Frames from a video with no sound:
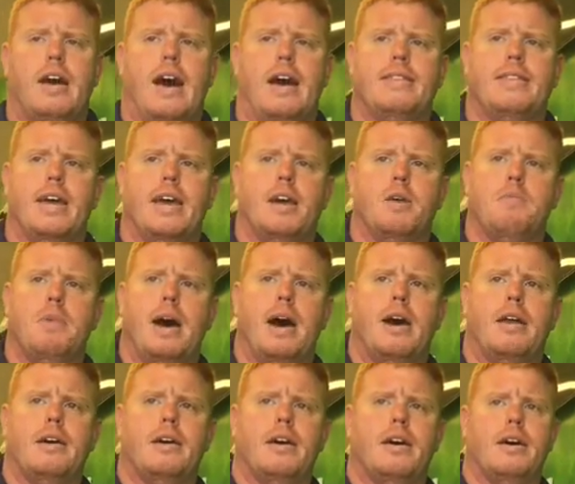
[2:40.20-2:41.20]
I think
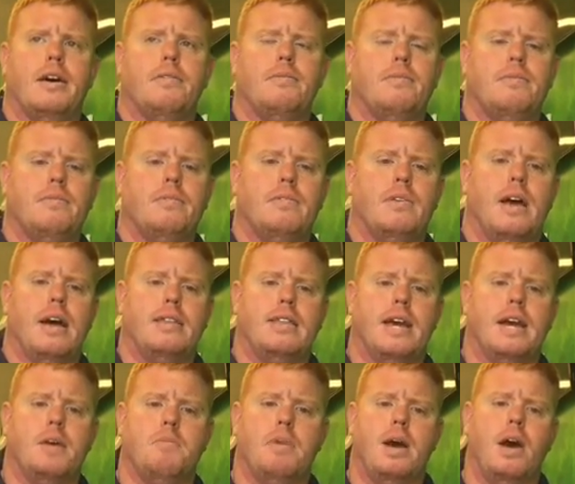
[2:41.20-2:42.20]
about uh, I
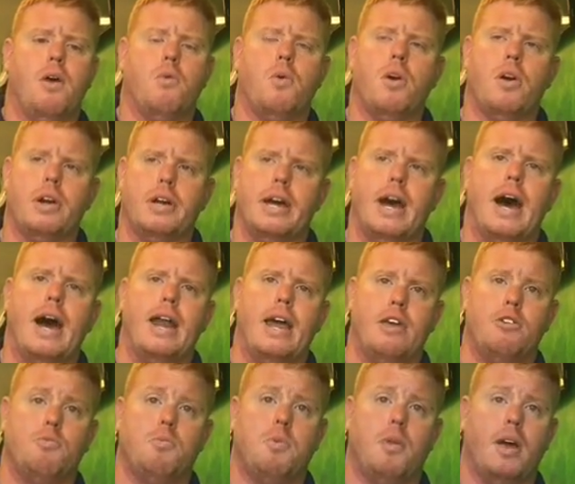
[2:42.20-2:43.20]
think about where God
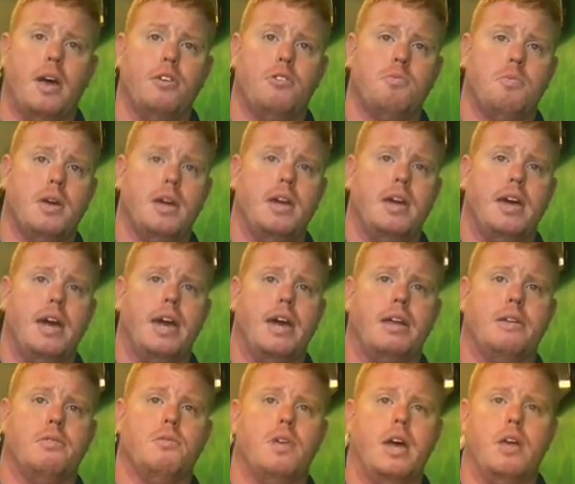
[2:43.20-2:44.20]
has placed me
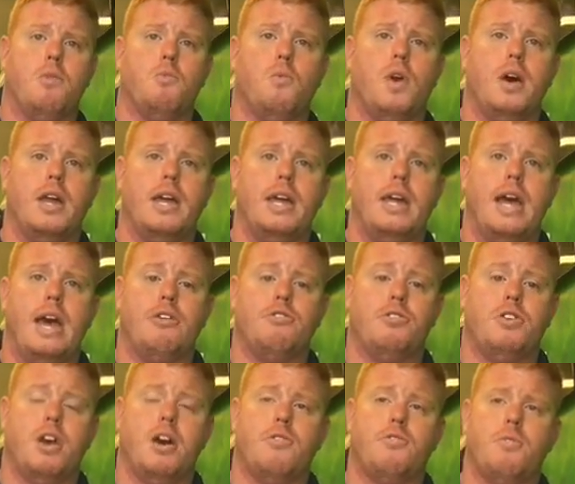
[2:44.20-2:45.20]
and, and what He has
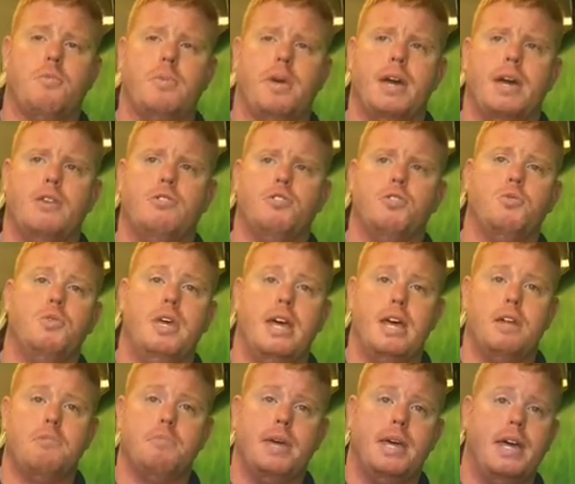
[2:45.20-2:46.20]
done for me to
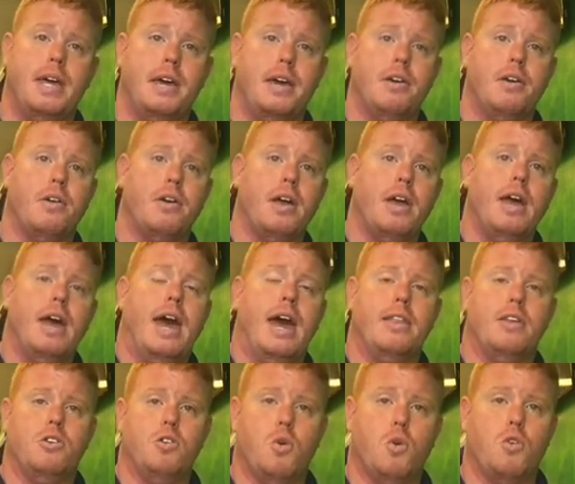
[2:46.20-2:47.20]
get me here
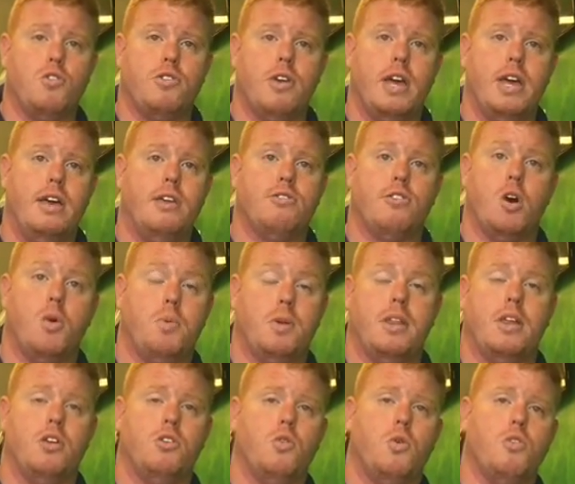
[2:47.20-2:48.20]
and the doors that He has
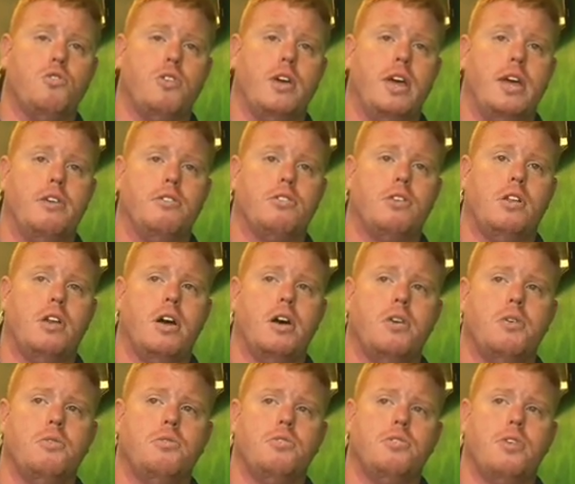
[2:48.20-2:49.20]
opened and the doors that He has
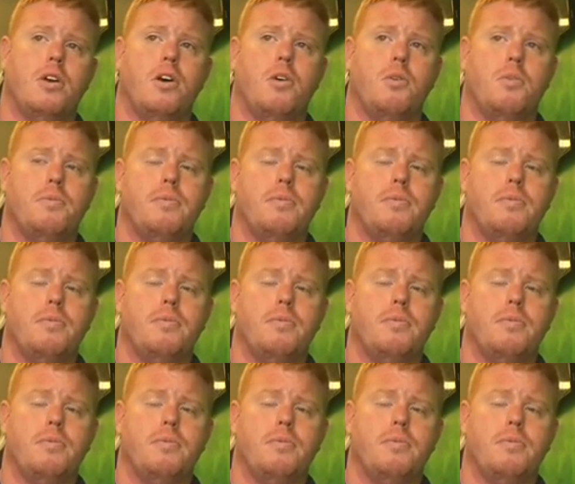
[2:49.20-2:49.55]
closed. So,